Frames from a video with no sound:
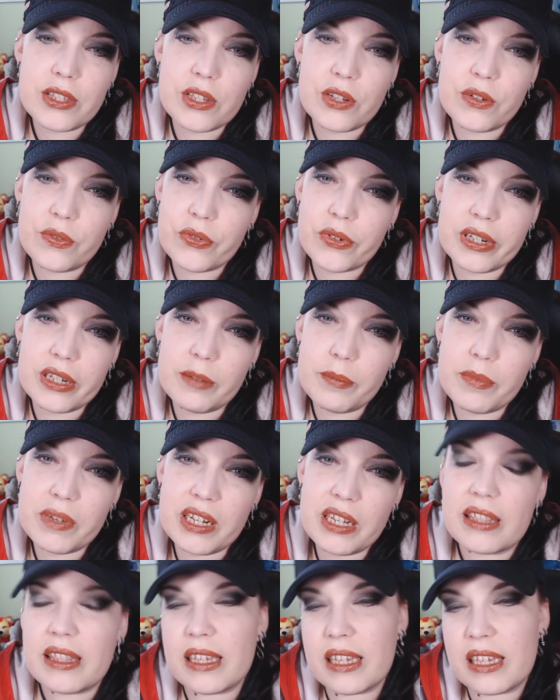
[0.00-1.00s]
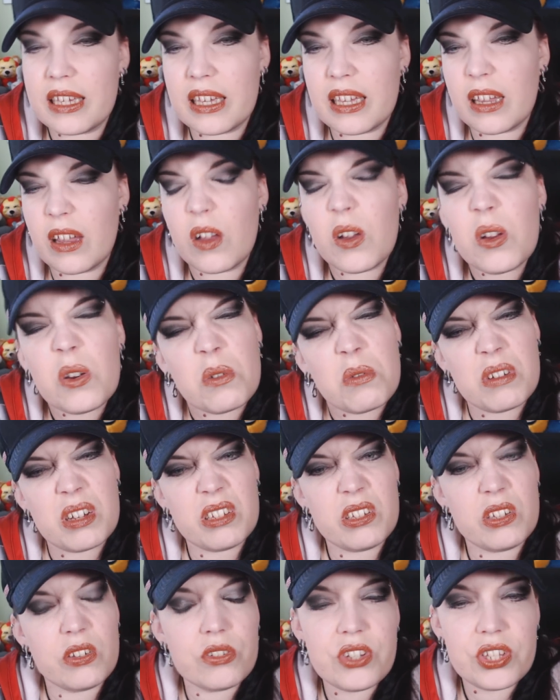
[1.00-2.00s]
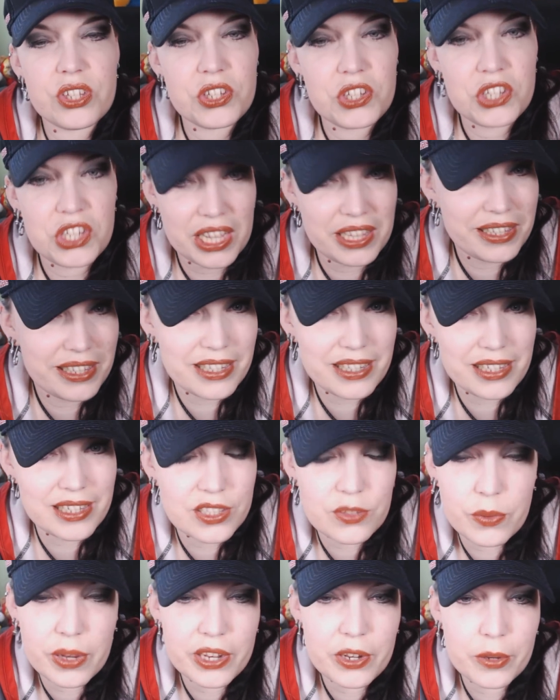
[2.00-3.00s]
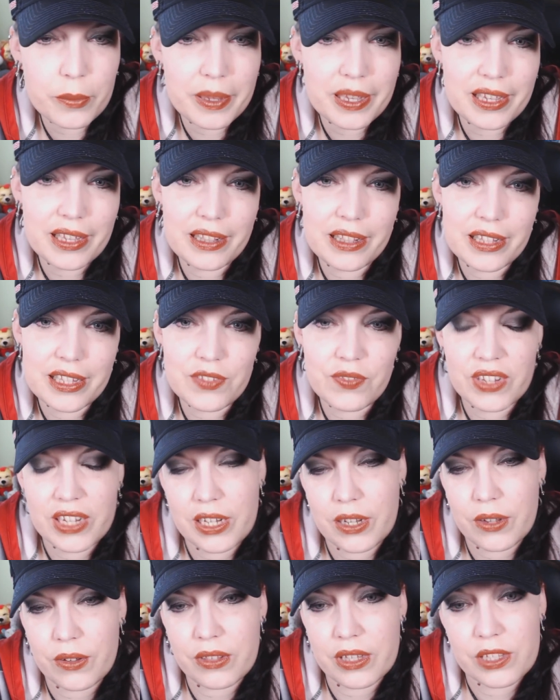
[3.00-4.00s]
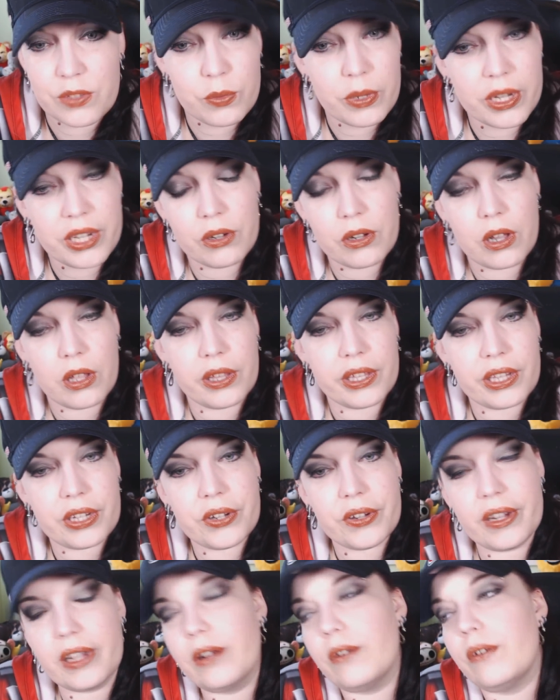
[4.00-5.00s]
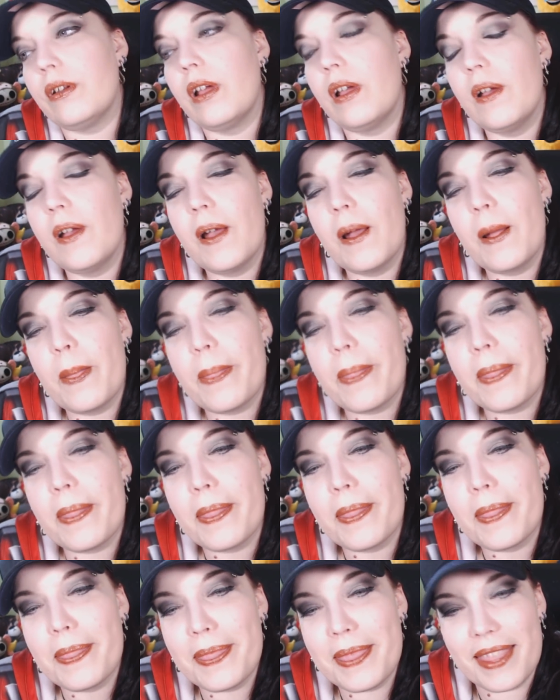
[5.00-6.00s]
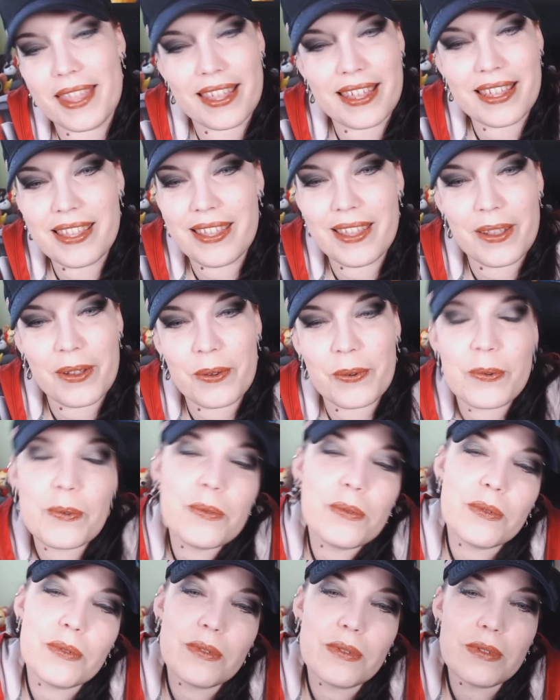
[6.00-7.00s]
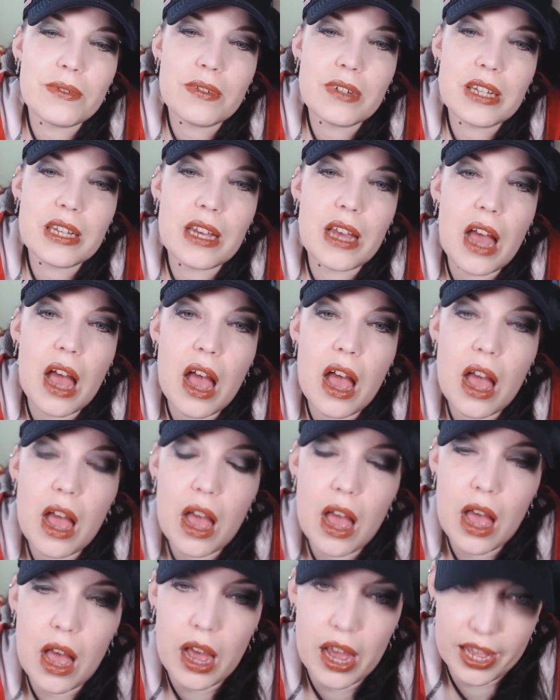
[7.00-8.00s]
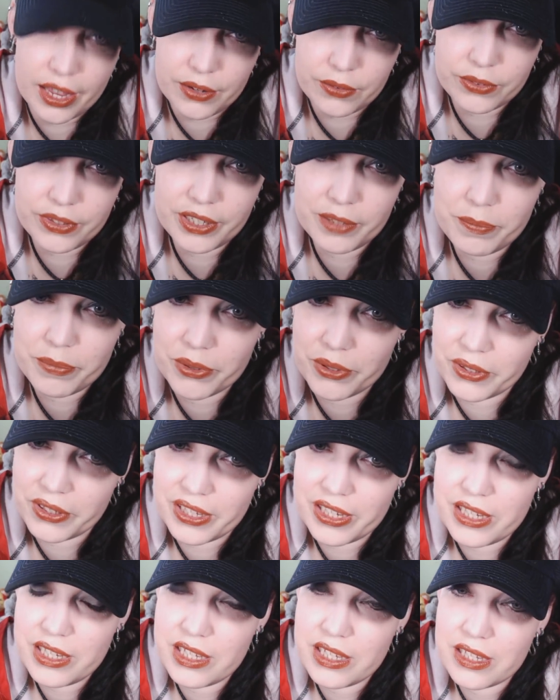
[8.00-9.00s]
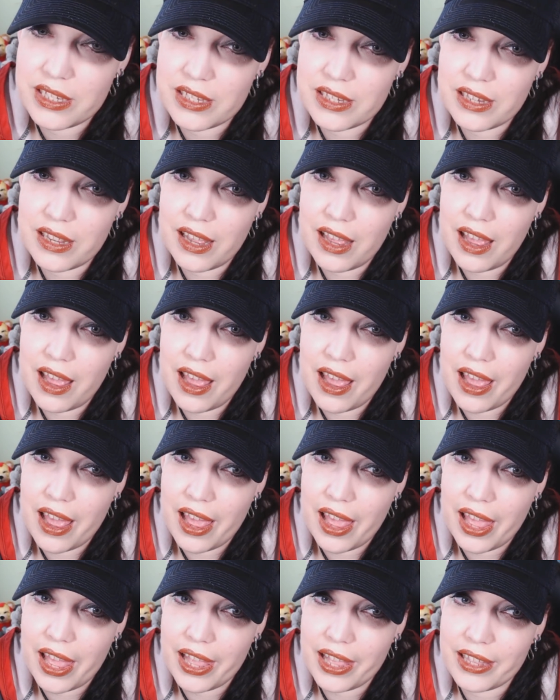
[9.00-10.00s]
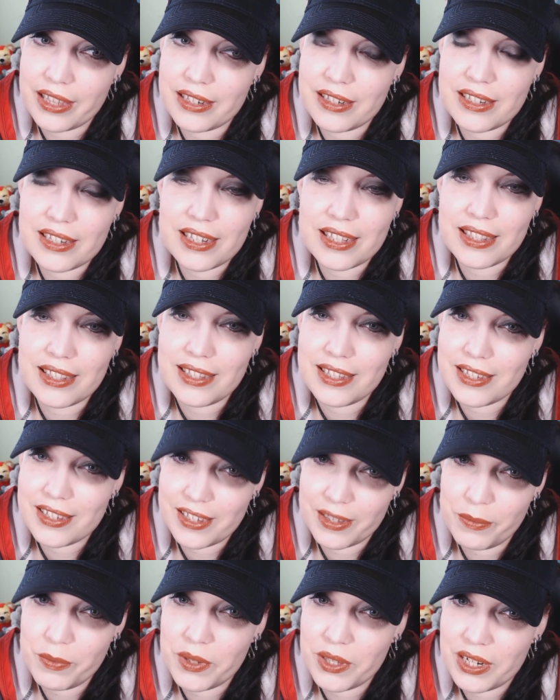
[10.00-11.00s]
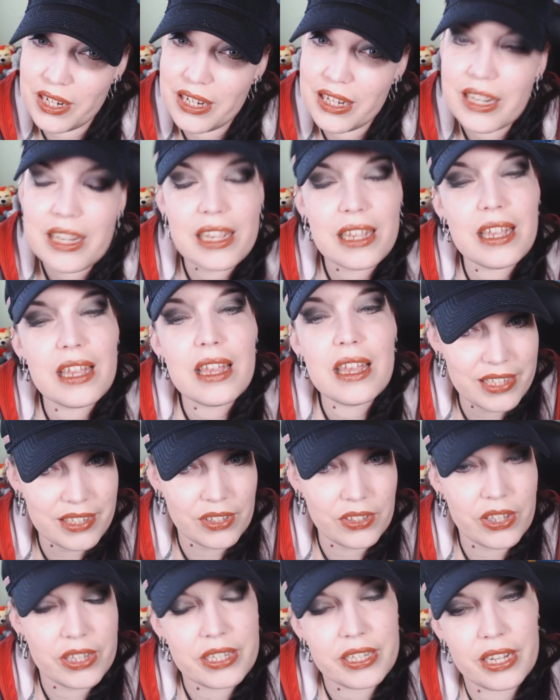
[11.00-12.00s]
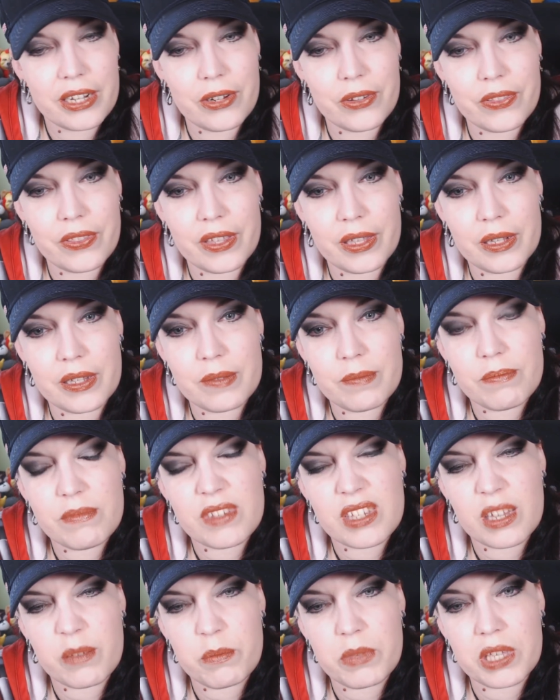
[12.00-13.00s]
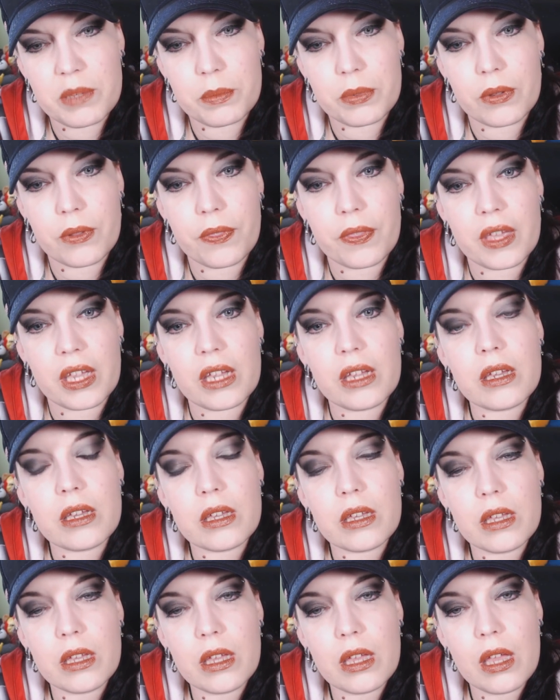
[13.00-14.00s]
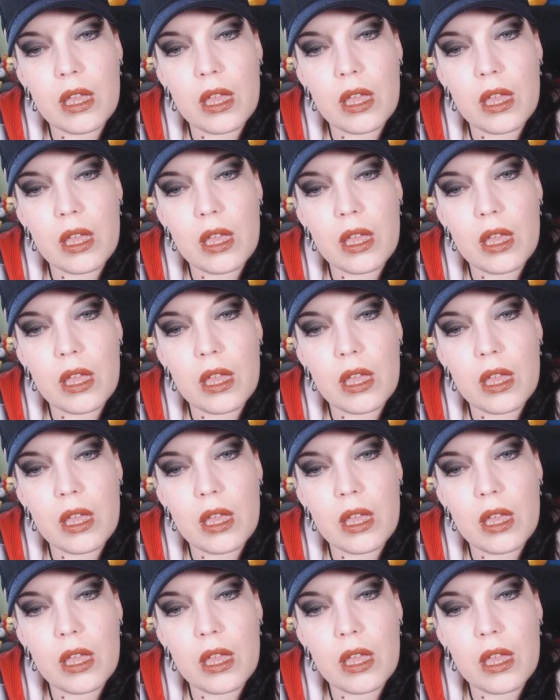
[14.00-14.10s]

So for anybody thinking, oh, well, you're just jealous, that's why you're making this video, that's why you're calling her out. No. I don't like bullies. And this community is a lot tighter than some people think.